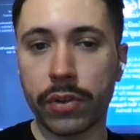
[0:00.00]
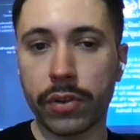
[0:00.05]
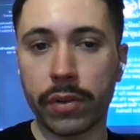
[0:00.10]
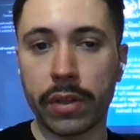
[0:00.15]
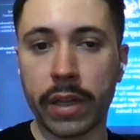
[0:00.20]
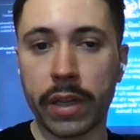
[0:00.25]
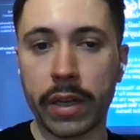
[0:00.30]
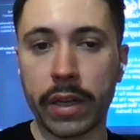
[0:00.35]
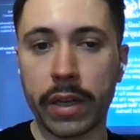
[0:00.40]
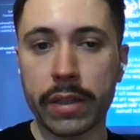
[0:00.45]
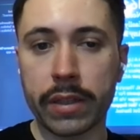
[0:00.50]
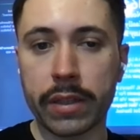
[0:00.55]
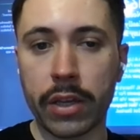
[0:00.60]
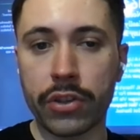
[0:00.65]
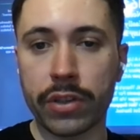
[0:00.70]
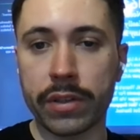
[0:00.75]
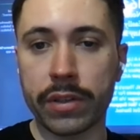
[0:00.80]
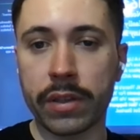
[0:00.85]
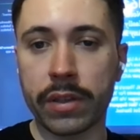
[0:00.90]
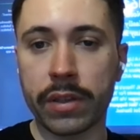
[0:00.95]
So the next
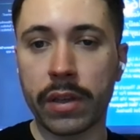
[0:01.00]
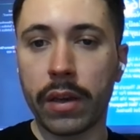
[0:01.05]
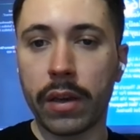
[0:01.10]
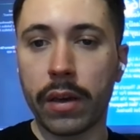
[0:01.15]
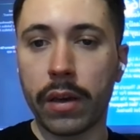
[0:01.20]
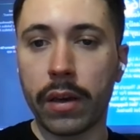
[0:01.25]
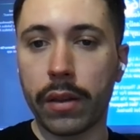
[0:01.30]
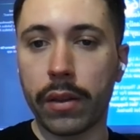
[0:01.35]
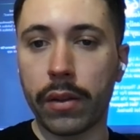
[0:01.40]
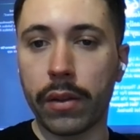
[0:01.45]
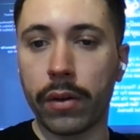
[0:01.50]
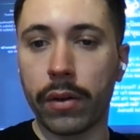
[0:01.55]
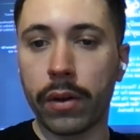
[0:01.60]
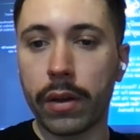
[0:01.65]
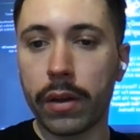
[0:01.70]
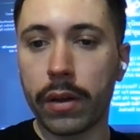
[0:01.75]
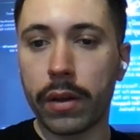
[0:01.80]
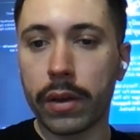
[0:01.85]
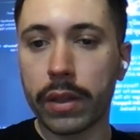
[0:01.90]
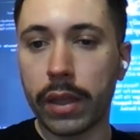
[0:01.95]
stage is the
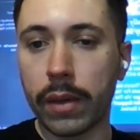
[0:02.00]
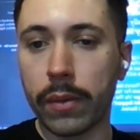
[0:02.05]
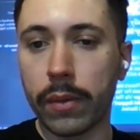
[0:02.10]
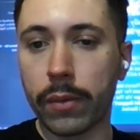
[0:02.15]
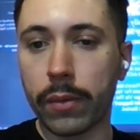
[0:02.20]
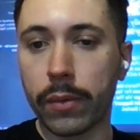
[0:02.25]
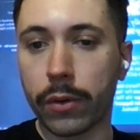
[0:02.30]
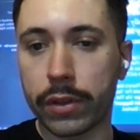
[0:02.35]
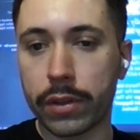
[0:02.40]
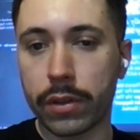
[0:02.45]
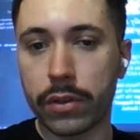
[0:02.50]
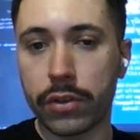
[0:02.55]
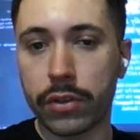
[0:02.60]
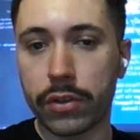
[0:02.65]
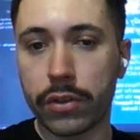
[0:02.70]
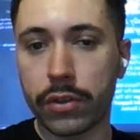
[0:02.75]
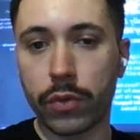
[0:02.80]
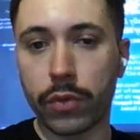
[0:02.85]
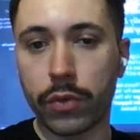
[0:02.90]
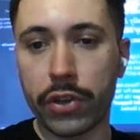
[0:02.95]
keyword
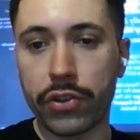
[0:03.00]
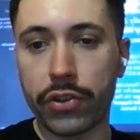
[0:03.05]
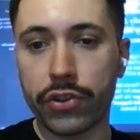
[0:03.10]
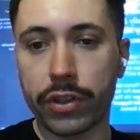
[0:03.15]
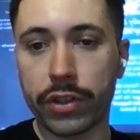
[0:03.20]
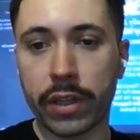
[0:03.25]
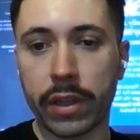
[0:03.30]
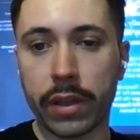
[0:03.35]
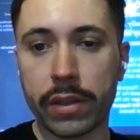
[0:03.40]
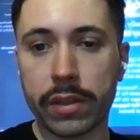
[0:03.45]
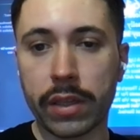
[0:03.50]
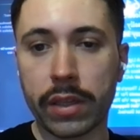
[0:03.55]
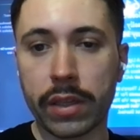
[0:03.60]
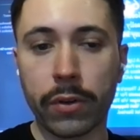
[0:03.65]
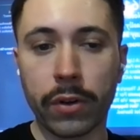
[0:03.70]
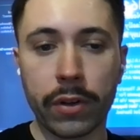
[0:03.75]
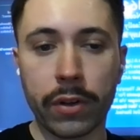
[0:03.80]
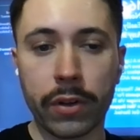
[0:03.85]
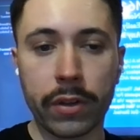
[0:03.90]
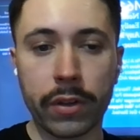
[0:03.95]
generation. And this
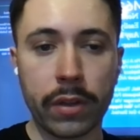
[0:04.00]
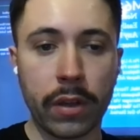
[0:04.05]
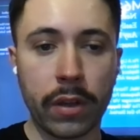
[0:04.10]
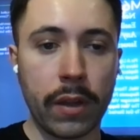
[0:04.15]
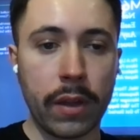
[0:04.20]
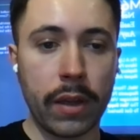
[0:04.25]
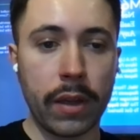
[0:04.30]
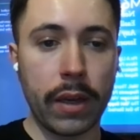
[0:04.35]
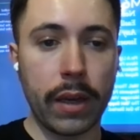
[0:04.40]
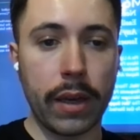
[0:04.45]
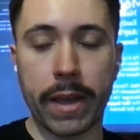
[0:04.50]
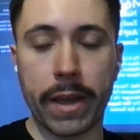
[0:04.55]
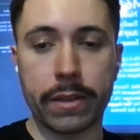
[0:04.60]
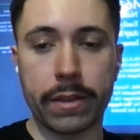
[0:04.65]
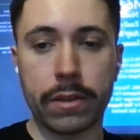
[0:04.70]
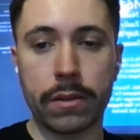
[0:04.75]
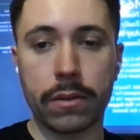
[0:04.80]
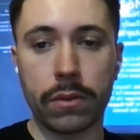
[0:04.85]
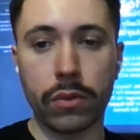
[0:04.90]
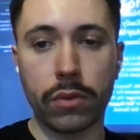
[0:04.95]
keyword
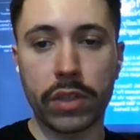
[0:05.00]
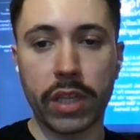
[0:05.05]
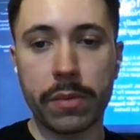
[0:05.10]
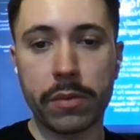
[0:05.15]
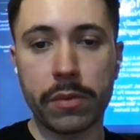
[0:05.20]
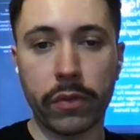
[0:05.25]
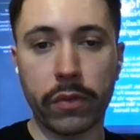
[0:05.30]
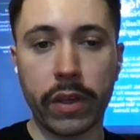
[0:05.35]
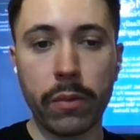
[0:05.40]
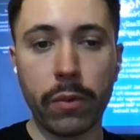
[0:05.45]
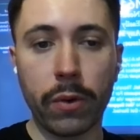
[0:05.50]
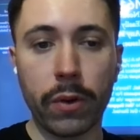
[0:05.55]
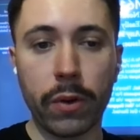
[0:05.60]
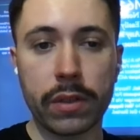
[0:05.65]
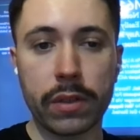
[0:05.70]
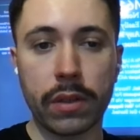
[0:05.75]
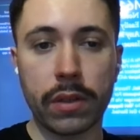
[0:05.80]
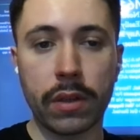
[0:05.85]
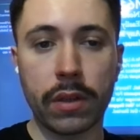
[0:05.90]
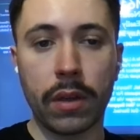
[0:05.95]
has two types of
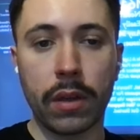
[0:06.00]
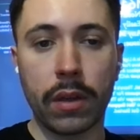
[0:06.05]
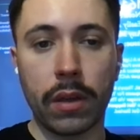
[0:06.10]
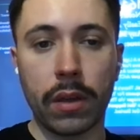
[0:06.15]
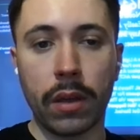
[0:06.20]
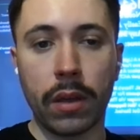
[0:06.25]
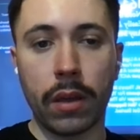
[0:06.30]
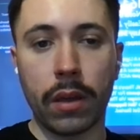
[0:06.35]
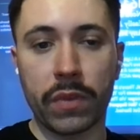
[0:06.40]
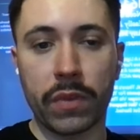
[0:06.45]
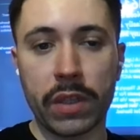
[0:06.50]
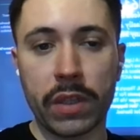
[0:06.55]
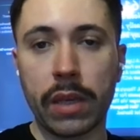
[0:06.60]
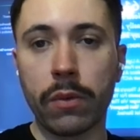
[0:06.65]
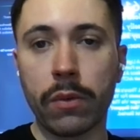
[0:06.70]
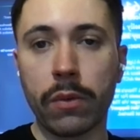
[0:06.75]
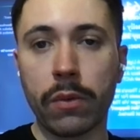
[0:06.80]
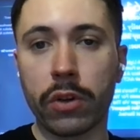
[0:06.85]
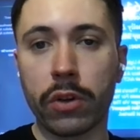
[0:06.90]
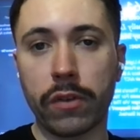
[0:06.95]
keywords. These
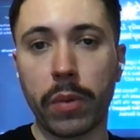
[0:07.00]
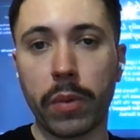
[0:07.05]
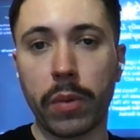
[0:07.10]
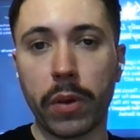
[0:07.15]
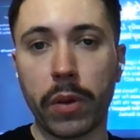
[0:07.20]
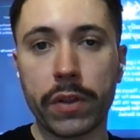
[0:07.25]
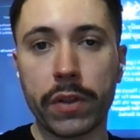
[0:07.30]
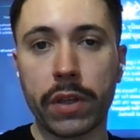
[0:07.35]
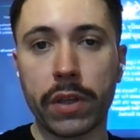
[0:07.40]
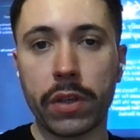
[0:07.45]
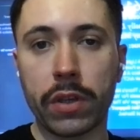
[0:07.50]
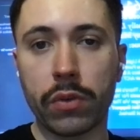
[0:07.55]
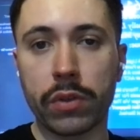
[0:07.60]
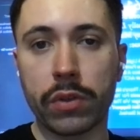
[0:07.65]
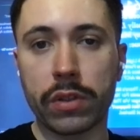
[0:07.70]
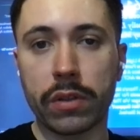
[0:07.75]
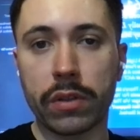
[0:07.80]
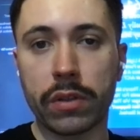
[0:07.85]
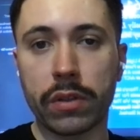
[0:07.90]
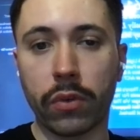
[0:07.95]
keywords will be already
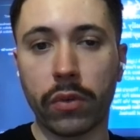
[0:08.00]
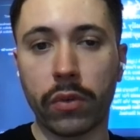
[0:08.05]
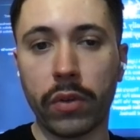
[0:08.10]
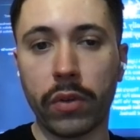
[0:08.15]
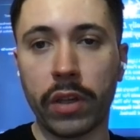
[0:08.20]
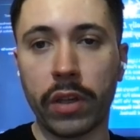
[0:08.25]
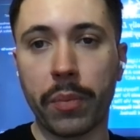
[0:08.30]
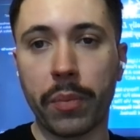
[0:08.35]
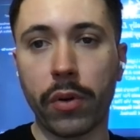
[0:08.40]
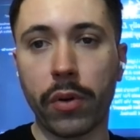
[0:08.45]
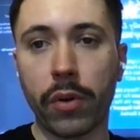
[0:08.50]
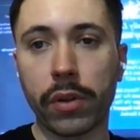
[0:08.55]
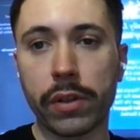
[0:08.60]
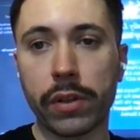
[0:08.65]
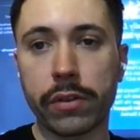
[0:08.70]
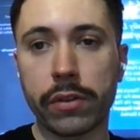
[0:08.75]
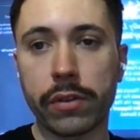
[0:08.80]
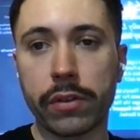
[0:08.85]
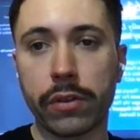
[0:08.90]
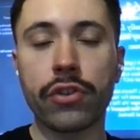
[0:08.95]
used for in Apollo
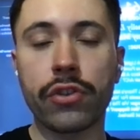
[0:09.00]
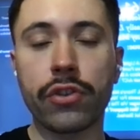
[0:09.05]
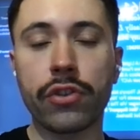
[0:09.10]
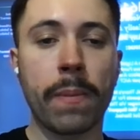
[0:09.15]
search.